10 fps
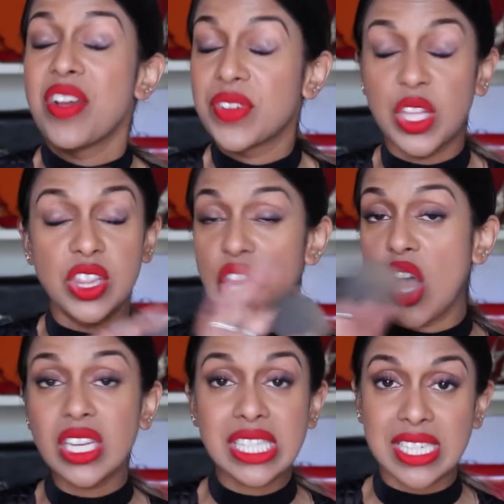For the
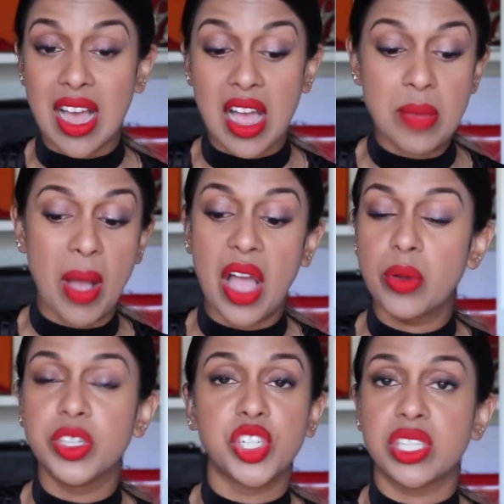longest time,
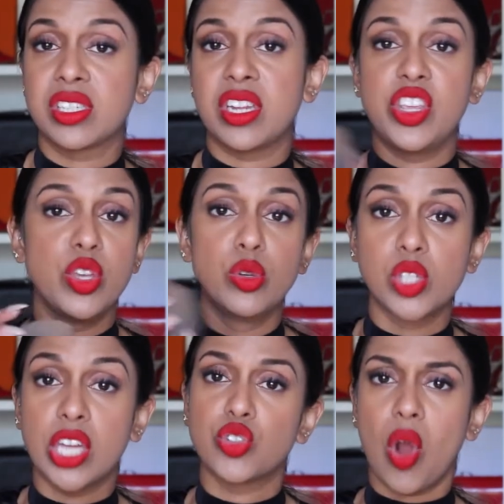I would just
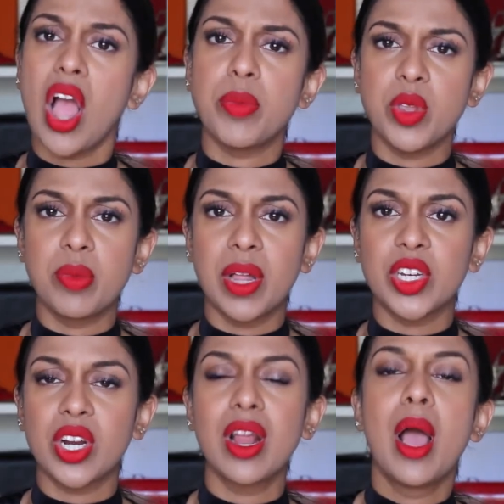use a dry beauty
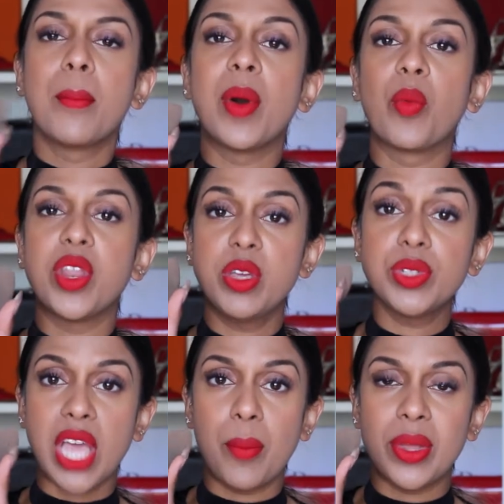blender, but when
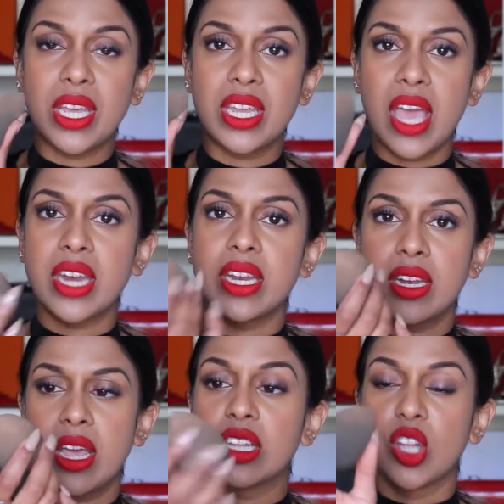you dampen it and it
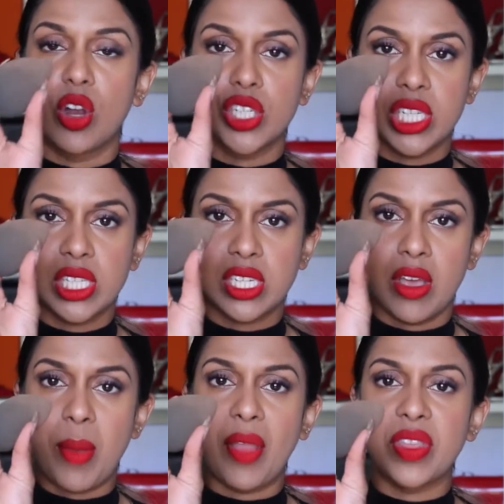enlarges
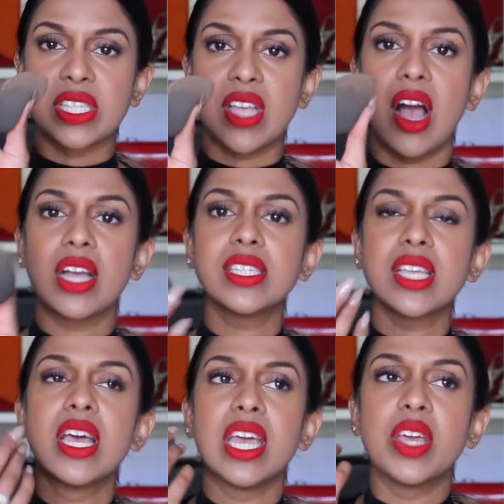to about this
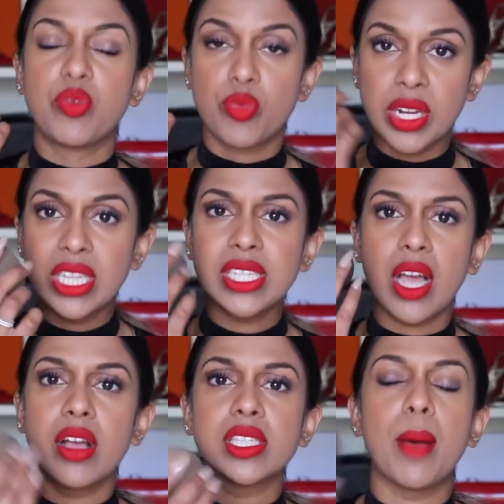size, it really
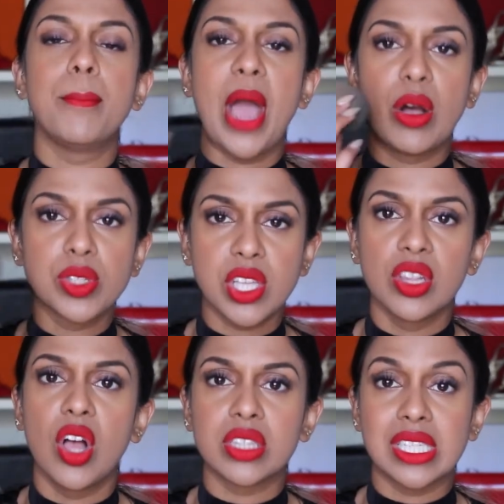does bounce
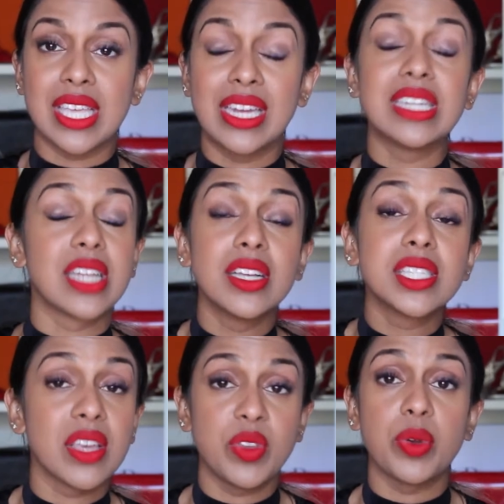along the skin. It
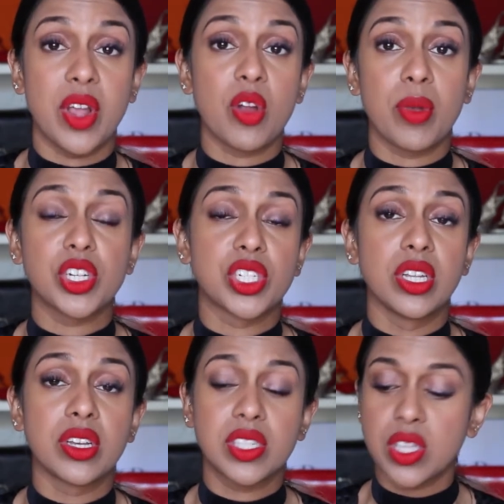does give you an airbrushed
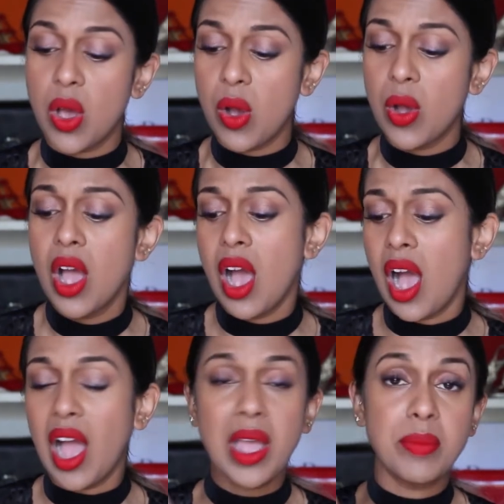look. So
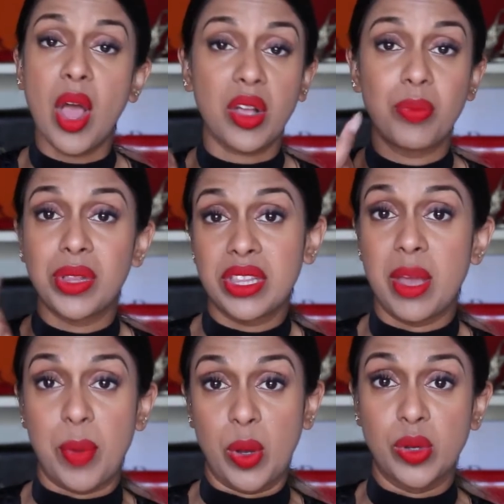I am not completely
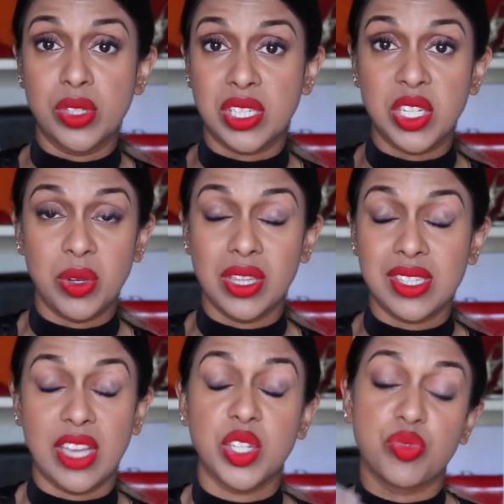opposed to doing
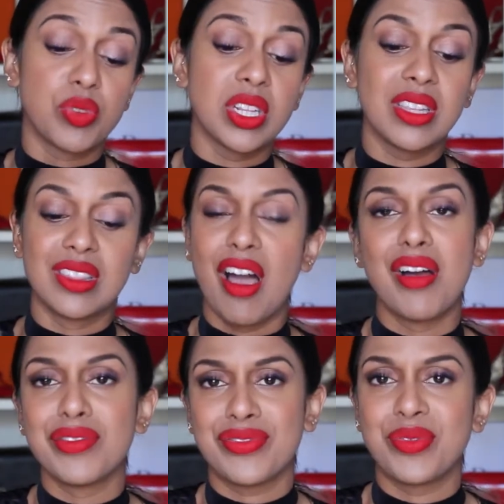this. I just really
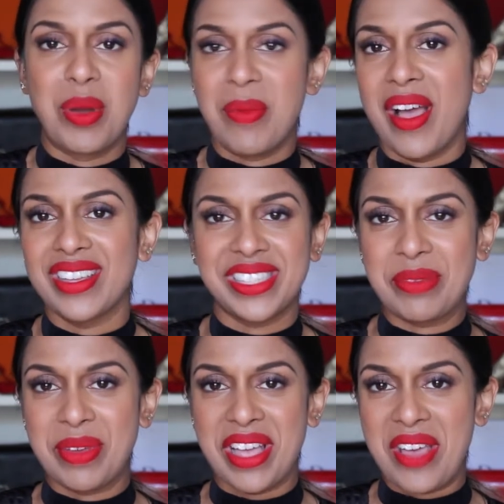love what my
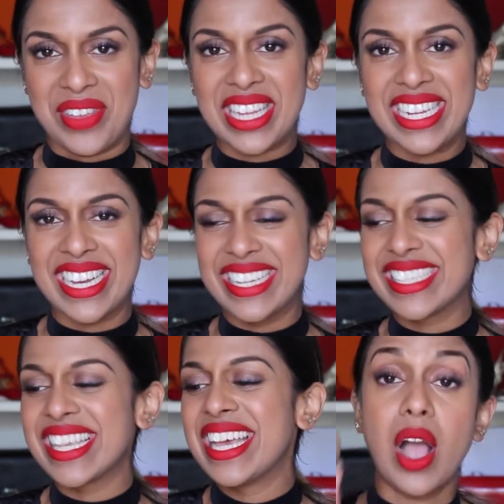Sigma F80
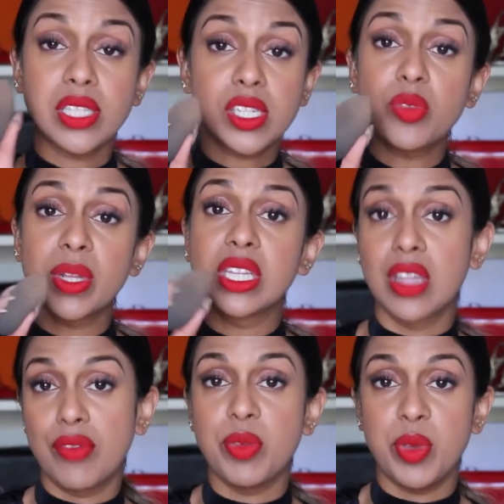does. I still really
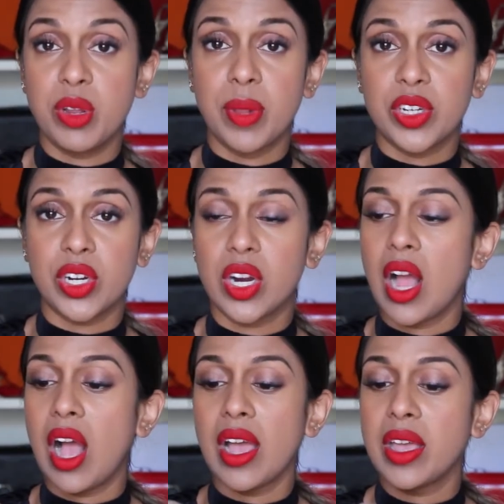love the Beauty Blender.
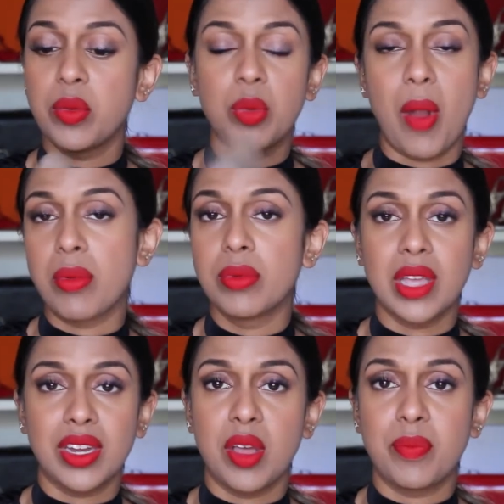I will
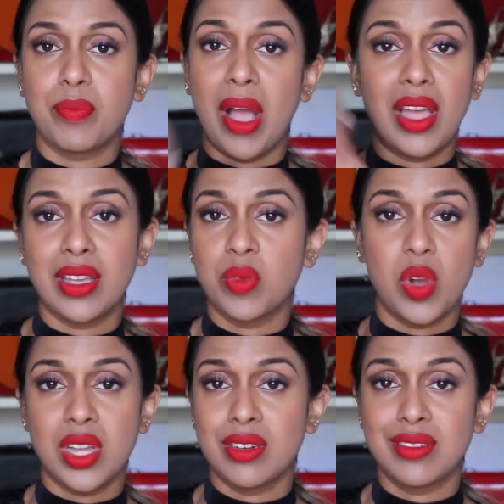probably end up buying
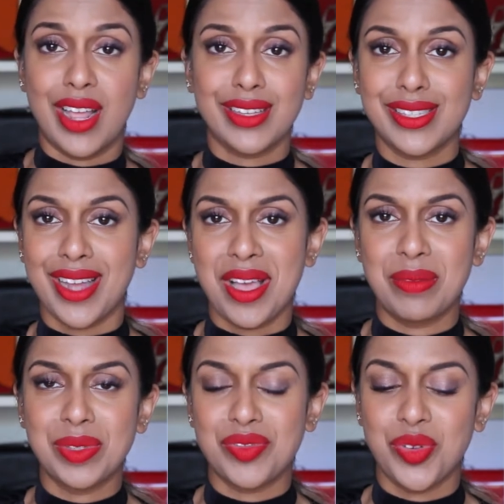one next
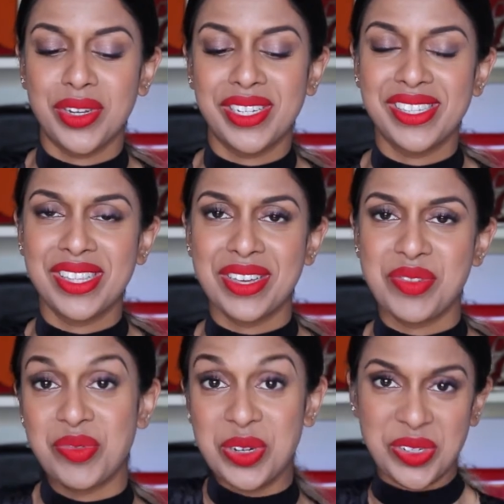time Sephora does the
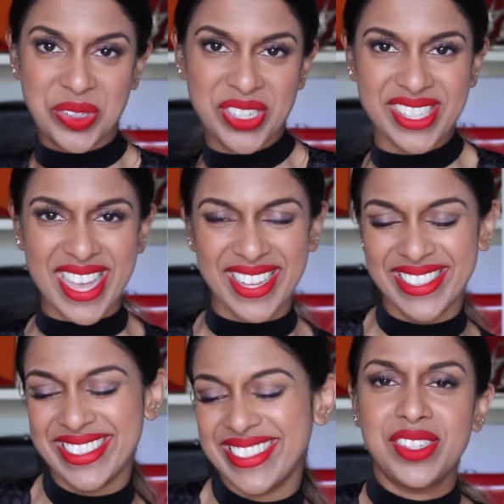Rouge
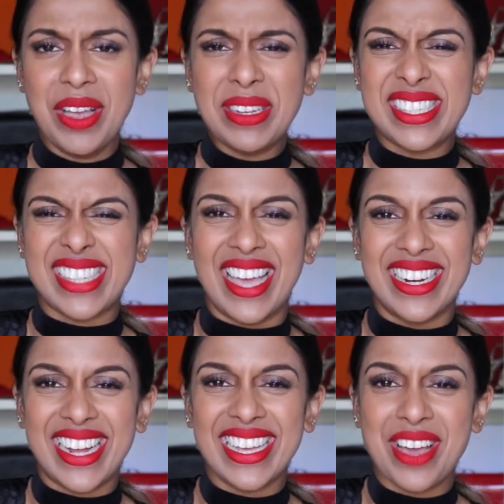sale. See how
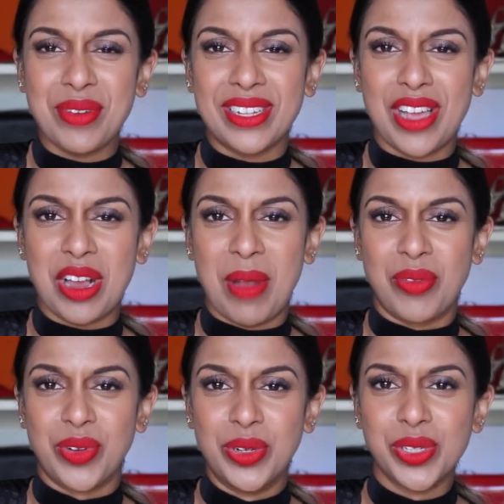excited I get when I talk
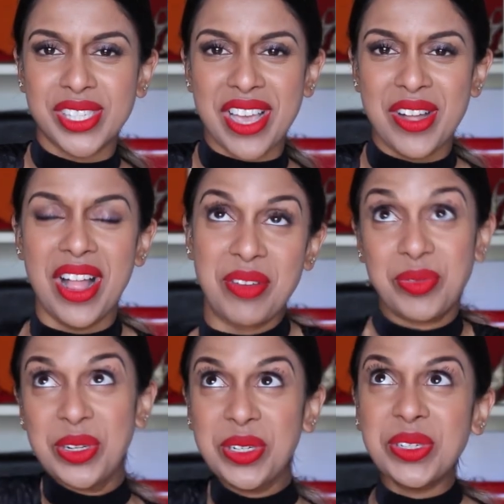about Rouge sale?
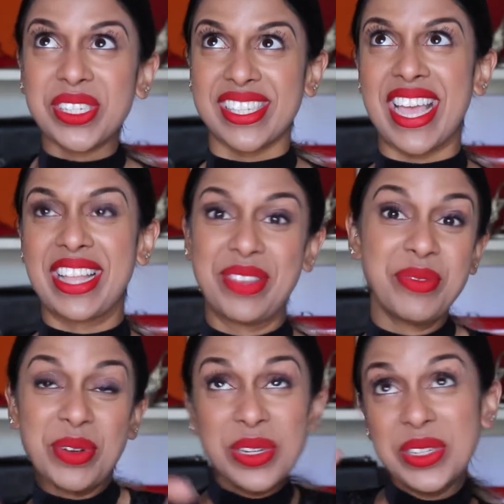Rouge sale, the
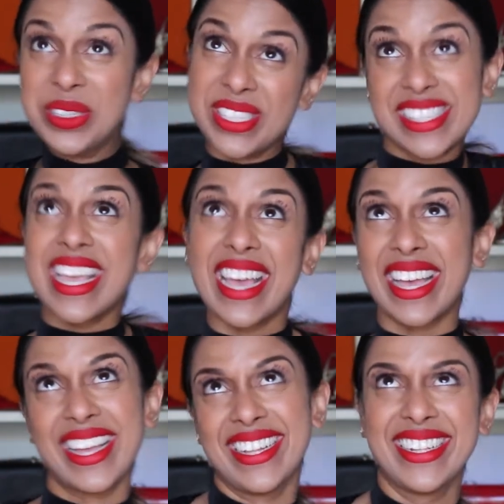Rouge
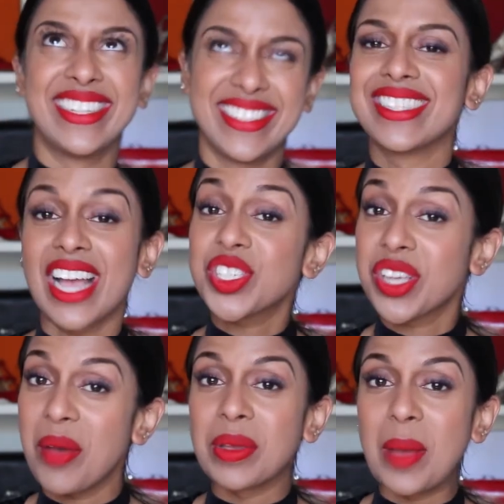sale. It's actually
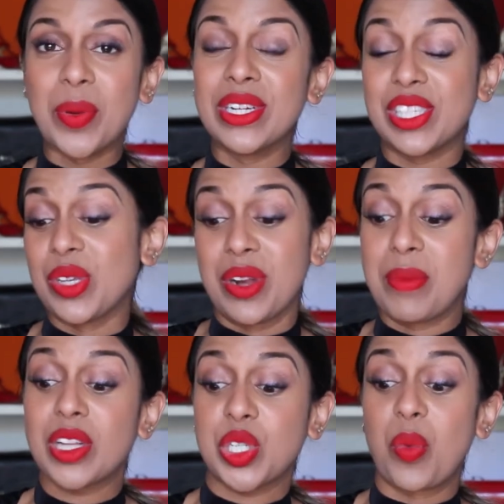coming up pretty soon. I'm
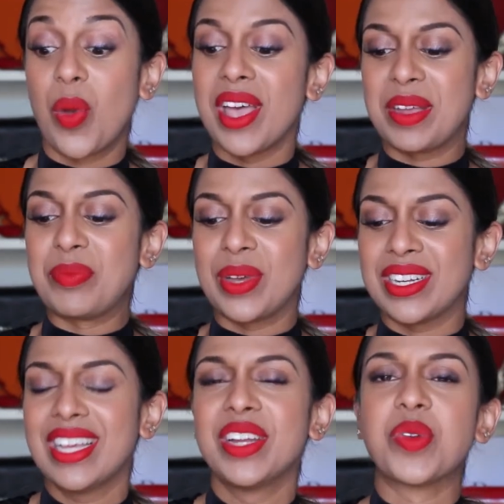not sure when,
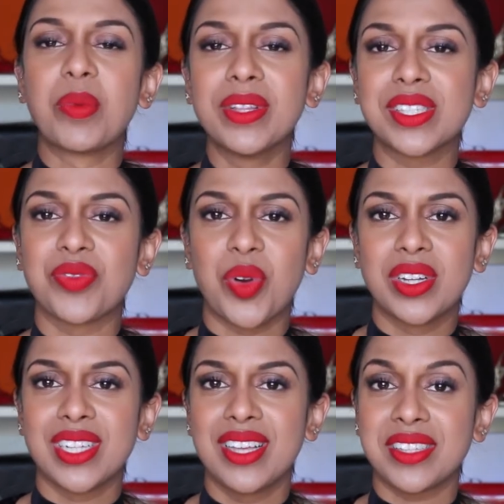but normally
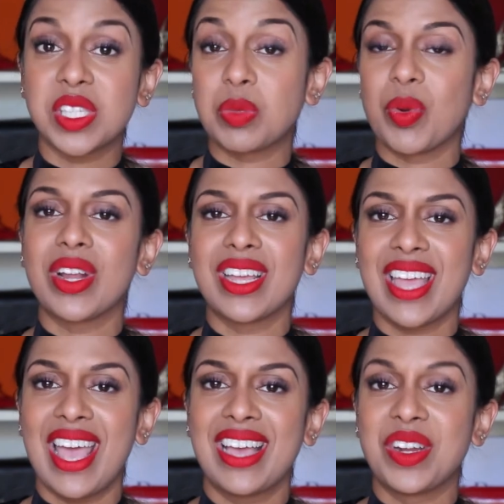Sephora does a
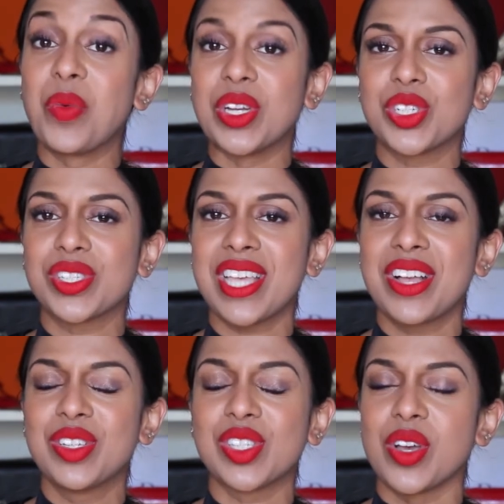spring and a winter
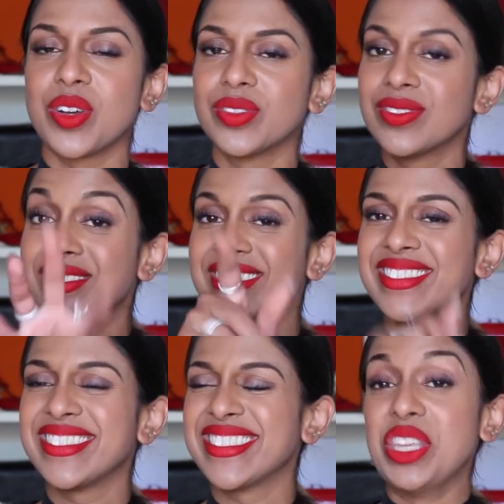sale. So
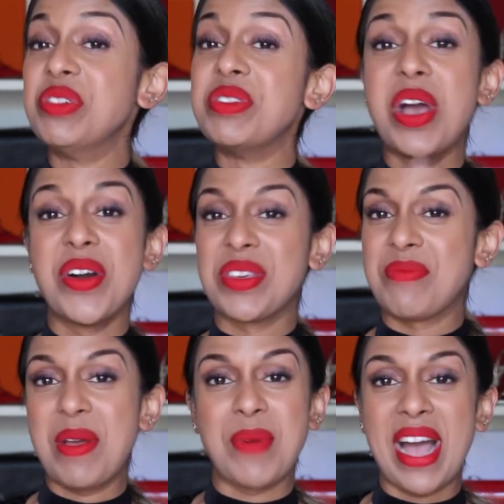you know
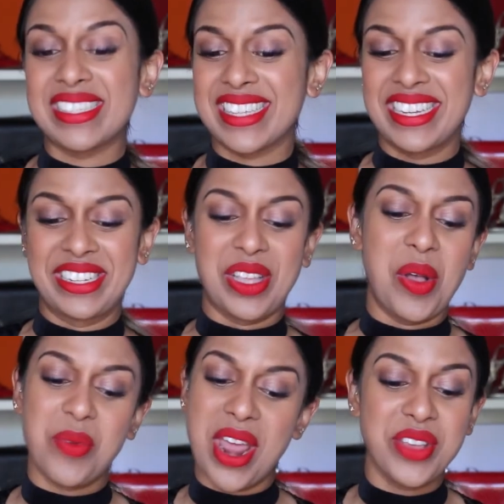that my basket is
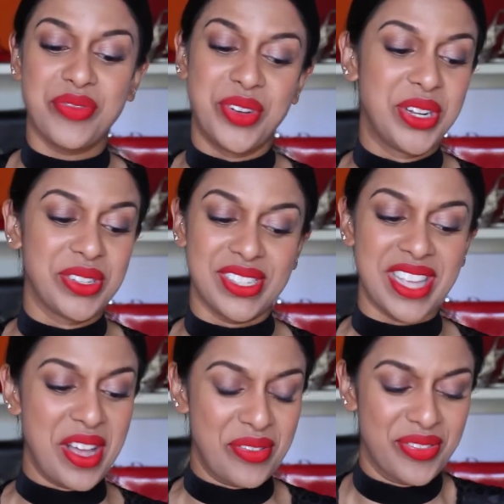already full of
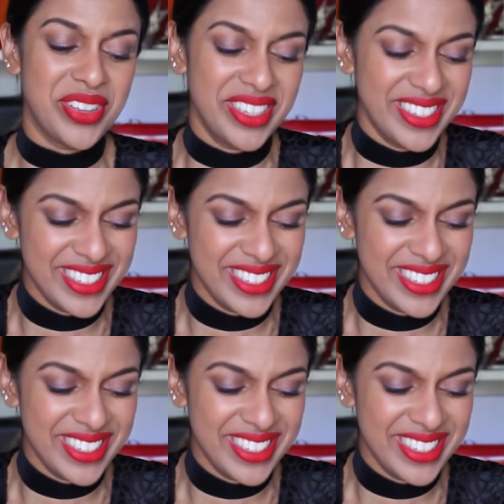stuff.